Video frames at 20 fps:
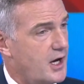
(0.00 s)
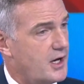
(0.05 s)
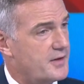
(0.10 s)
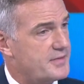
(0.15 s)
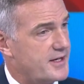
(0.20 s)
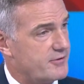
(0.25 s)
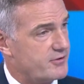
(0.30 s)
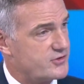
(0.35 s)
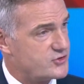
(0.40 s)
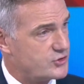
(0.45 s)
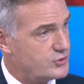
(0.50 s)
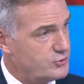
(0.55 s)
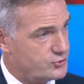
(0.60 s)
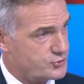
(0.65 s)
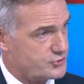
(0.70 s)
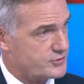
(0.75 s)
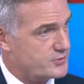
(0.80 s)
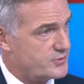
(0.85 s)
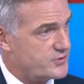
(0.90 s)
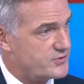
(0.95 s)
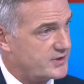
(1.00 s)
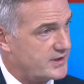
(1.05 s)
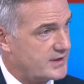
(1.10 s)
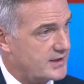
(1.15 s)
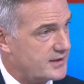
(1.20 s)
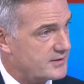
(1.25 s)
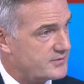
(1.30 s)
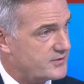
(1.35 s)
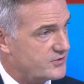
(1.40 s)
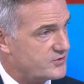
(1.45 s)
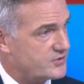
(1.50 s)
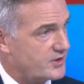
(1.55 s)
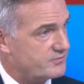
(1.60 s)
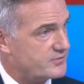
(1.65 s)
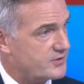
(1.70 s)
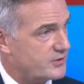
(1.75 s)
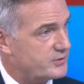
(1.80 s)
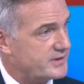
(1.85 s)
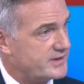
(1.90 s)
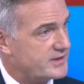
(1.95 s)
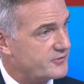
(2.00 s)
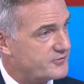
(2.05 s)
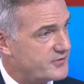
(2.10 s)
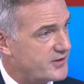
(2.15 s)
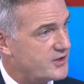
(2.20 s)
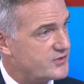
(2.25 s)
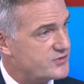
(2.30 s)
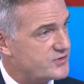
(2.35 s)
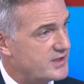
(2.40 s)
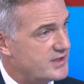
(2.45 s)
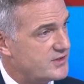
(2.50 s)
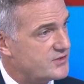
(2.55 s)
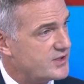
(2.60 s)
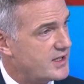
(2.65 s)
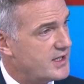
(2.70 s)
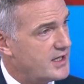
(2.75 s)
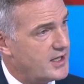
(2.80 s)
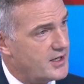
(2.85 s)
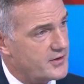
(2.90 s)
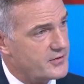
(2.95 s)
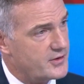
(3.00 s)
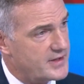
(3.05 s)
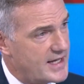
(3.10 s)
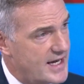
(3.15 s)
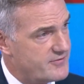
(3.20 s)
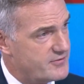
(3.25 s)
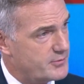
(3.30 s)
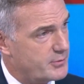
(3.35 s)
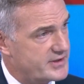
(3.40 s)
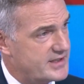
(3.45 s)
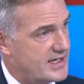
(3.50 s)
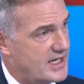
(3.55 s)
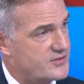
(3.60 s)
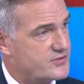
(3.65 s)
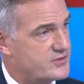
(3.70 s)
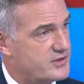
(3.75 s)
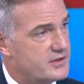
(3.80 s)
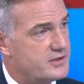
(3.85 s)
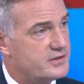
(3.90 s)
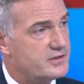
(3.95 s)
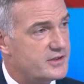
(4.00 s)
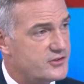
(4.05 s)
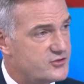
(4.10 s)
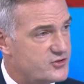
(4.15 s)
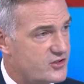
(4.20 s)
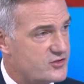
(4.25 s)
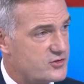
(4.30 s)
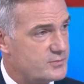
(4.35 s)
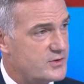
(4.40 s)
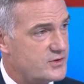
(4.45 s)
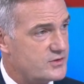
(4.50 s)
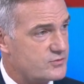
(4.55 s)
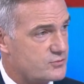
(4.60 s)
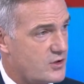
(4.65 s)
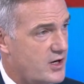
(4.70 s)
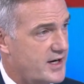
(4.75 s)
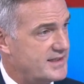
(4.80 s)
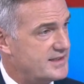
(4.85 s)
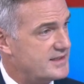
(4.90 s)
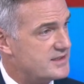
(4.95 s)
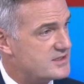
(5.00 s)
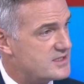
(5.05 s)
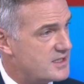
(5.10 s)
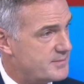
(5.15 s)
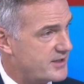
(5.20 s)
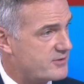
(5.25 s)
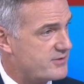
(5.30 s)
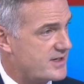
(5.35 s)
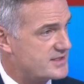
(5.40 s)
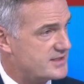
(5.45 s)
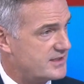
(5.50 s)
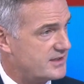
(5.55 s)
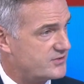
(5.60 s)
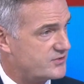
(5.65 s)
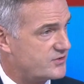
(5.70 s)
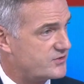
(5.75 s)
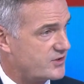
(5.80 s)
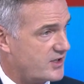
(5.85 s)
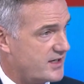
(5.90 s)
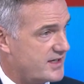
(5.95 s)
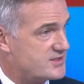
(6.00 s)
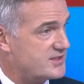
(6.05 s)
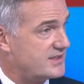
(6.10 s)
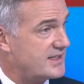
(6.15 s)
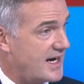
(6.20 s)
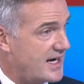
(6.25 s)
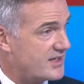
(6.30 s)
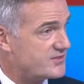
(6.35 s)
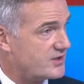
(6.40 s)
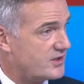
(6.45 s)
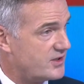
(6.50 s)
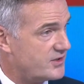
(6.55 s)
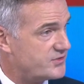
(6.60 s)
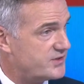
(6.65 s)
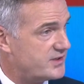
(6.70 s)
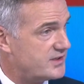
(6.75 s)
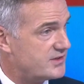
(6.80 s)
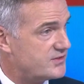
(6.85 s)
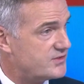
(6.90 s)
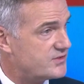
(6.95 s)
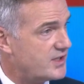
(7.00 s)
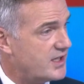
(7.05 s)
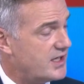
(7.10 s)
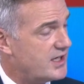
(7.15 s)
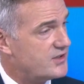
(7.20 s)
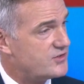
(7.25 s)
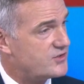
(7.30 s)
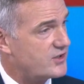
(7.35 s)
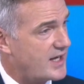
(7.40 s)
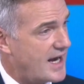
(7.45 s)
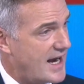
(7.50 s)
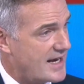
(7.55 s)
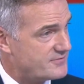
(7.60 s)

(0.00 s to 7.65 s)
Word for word: Uh, there are two truths here that's unfolding. The first okay. is that everybody has the legitimate right in a democratic society, as ours is, to